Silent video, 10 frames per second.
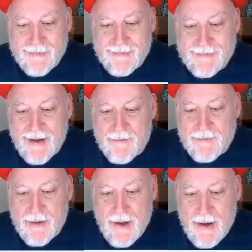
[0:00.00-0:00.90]
the
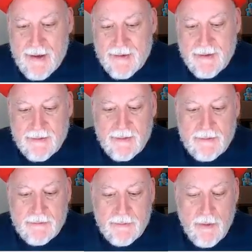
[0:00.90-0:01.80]
left edge and the
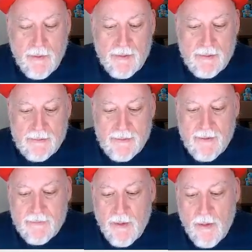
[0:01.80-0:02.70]
lower
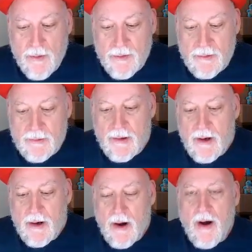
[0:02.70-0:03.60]
left corner
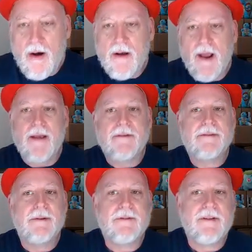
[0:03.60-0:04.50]
all have
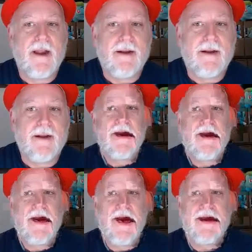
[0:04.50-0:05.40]
some slight damage.
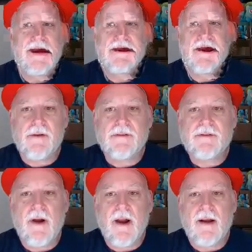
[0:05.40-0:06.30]
And that's going to give us a
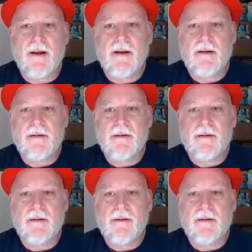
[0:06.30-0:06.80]
grade of